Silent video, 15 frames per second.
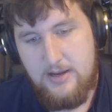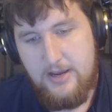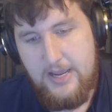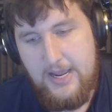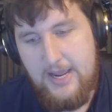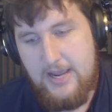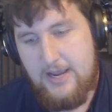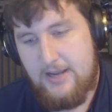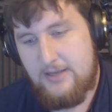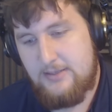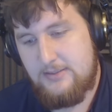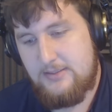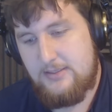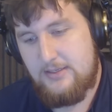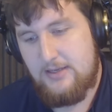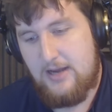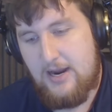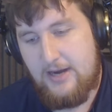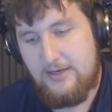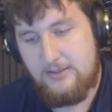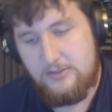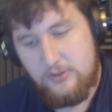And
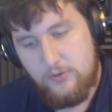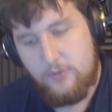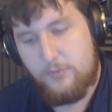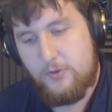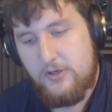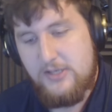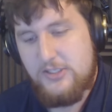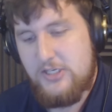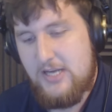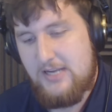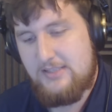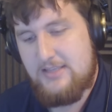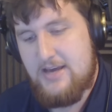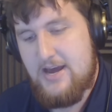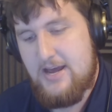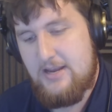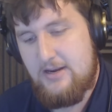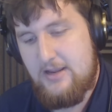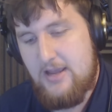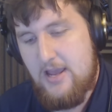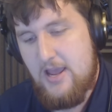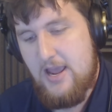I do appreciate that.
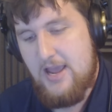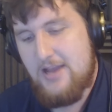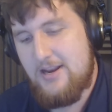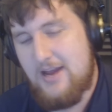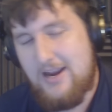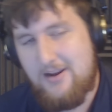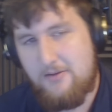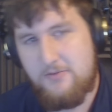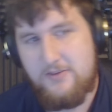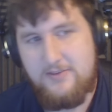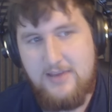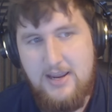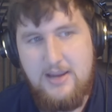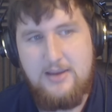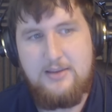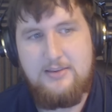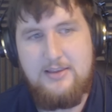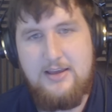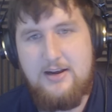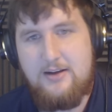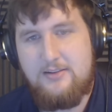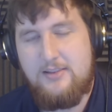And I think
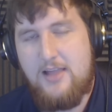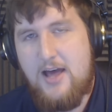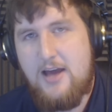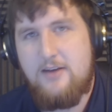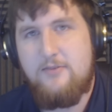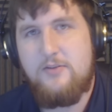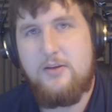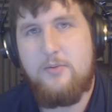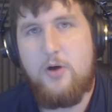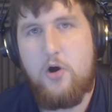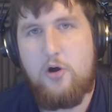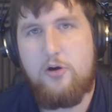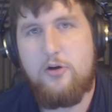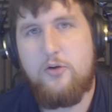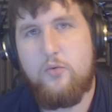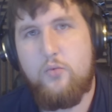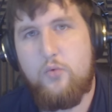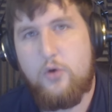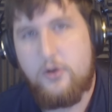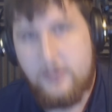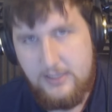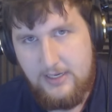that a lot of them are
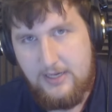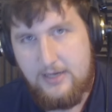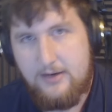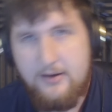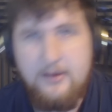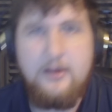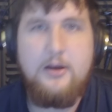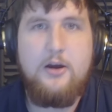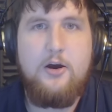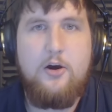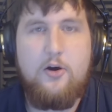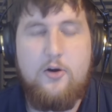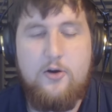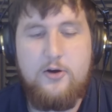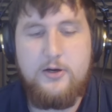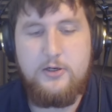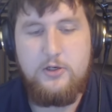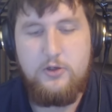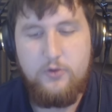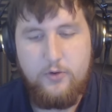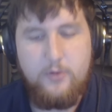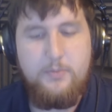working on
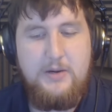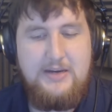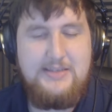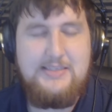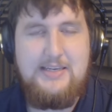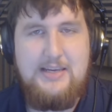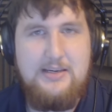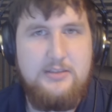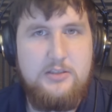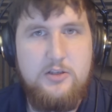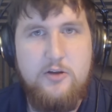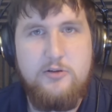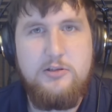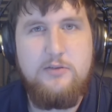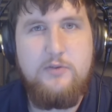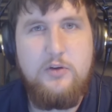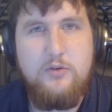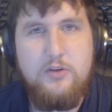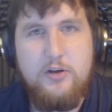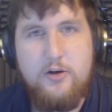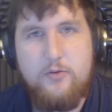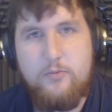your PCs, those of you
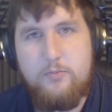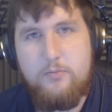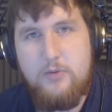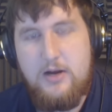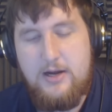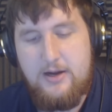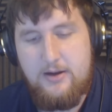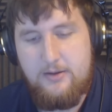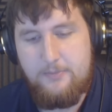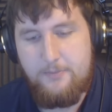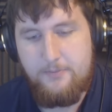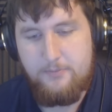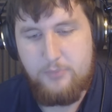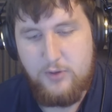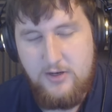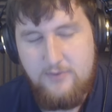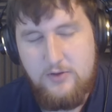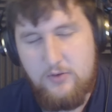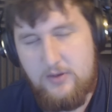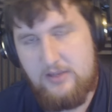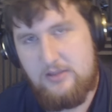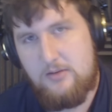that are uh,
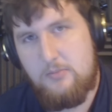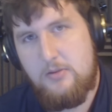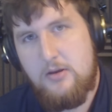previewing them.